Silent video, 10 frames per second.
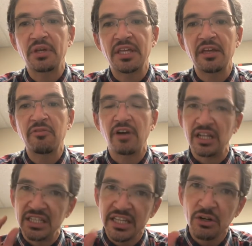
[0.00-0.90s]
give a
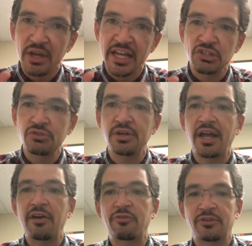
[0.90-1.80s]
little extra
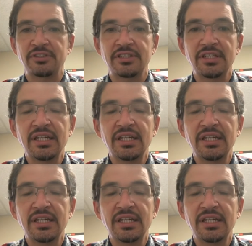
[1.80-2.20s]
effort.